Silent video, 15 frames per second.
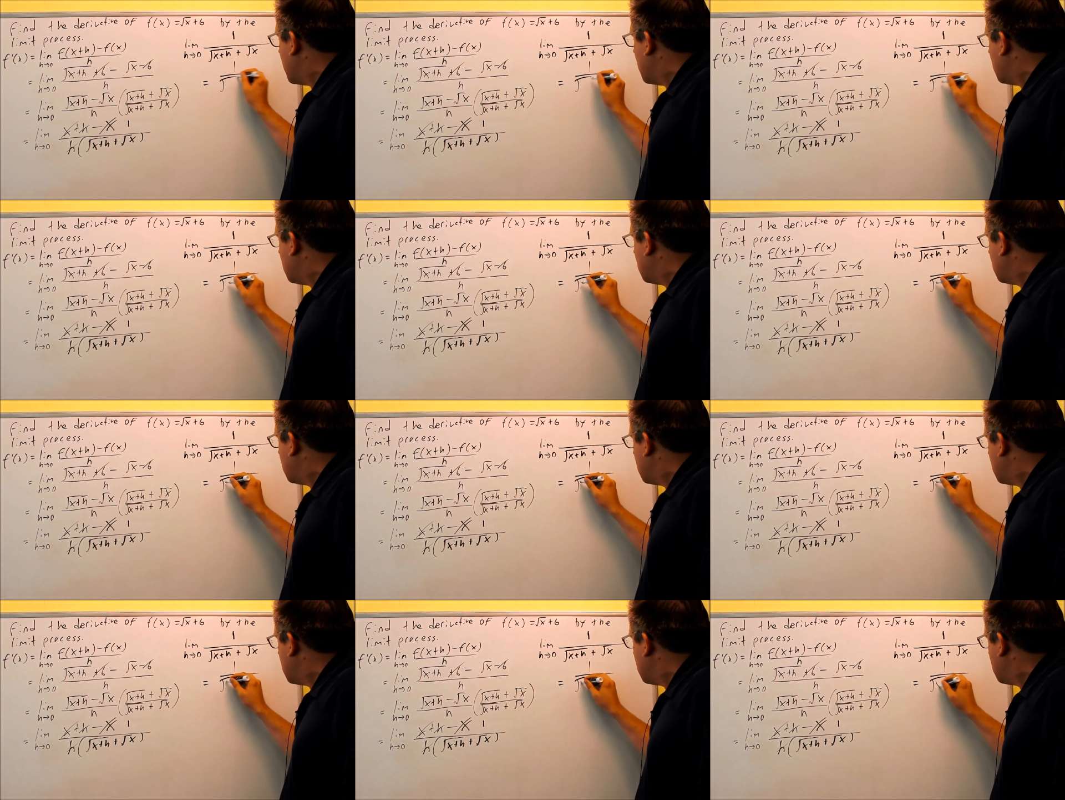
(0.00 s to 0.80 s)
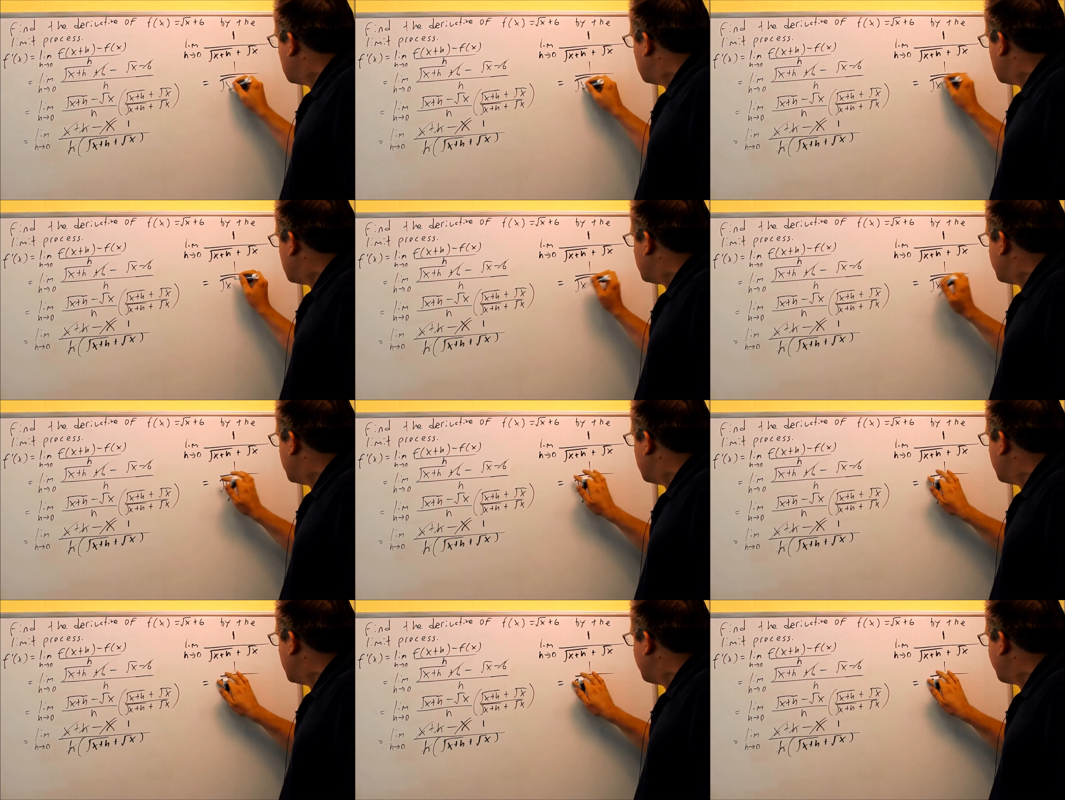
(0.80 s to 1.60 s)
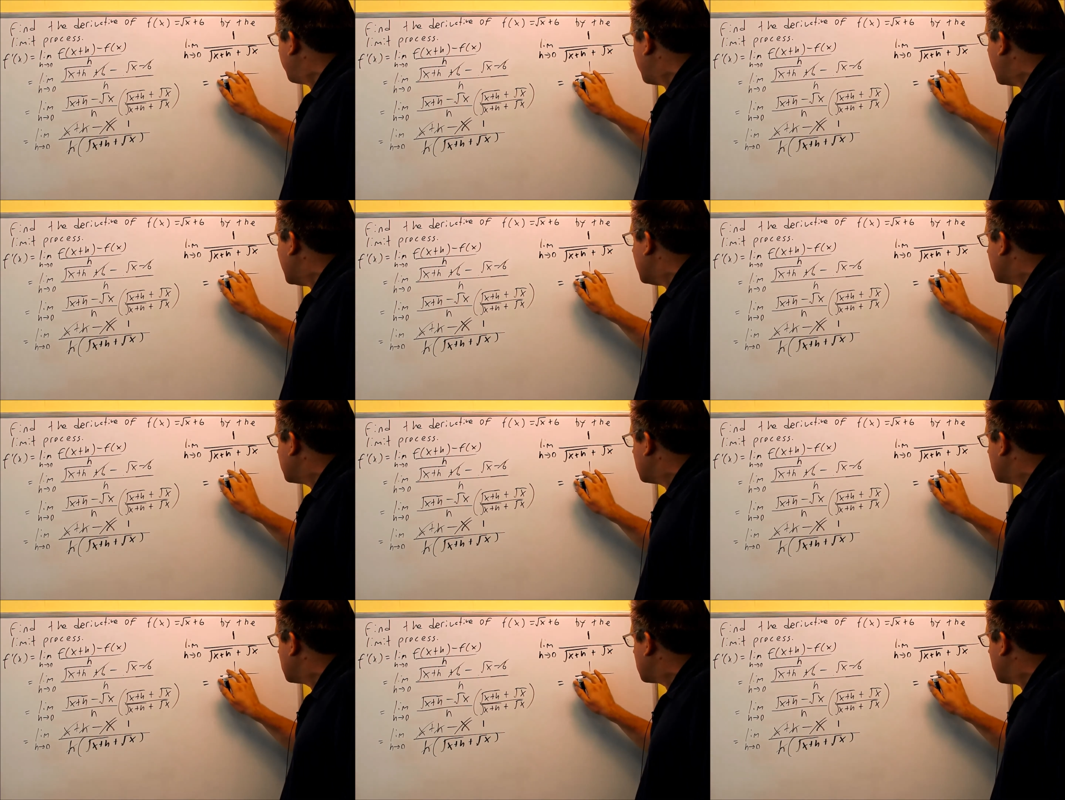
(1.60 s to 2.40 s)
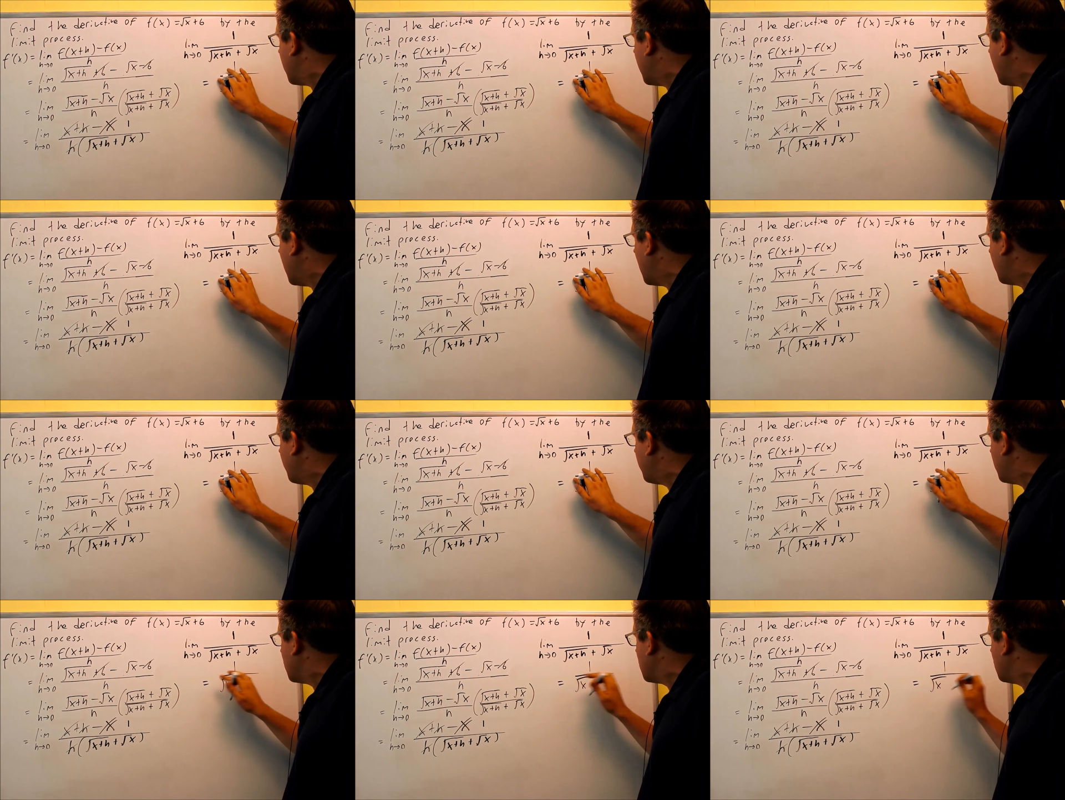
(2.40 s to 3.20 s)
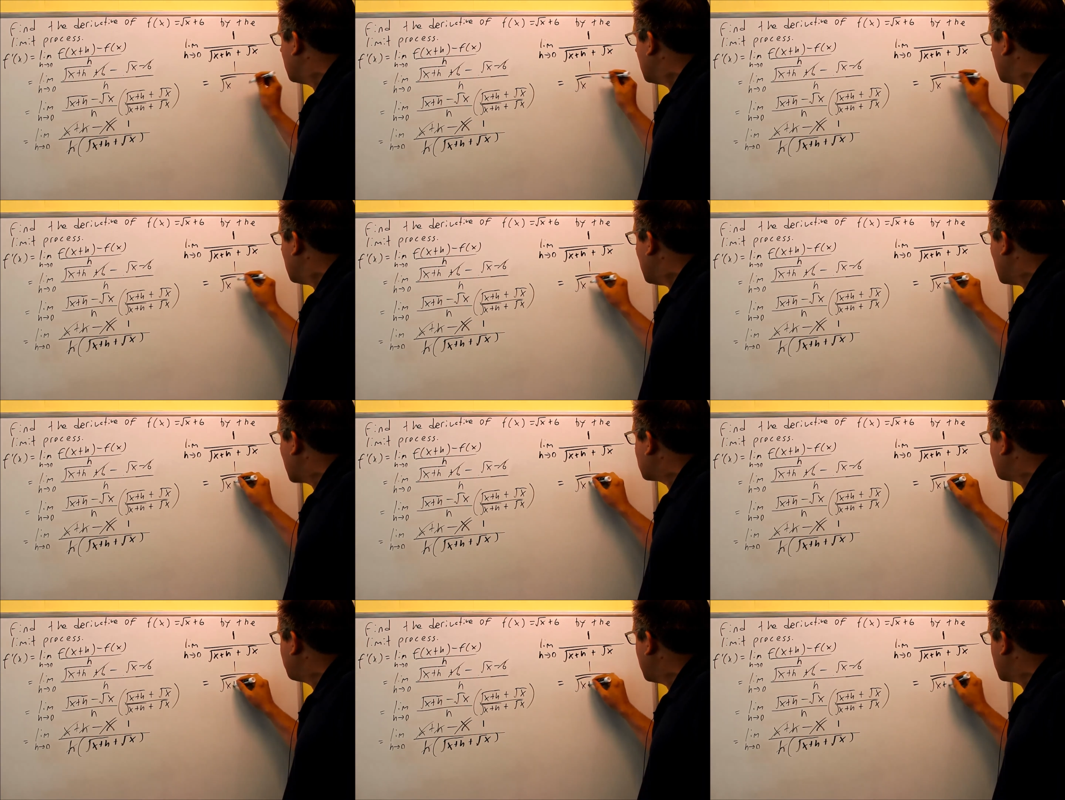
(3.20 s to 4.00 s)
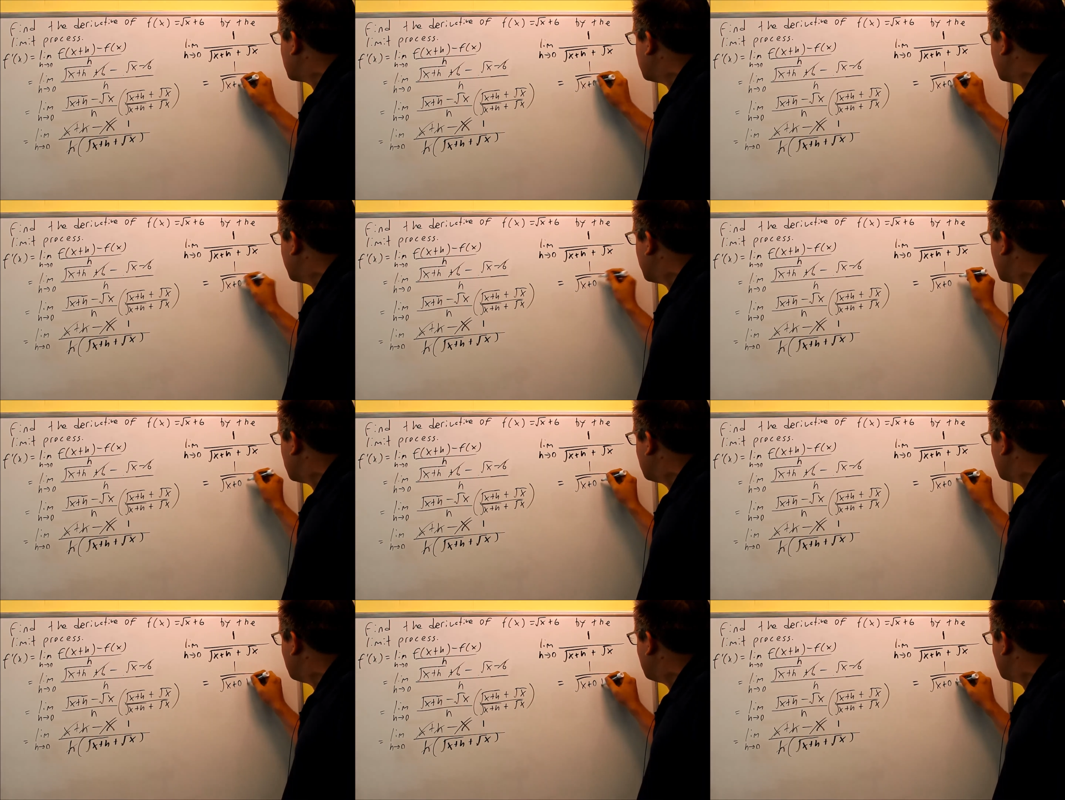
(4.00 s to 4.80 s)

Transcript: [unreadable: no face in view]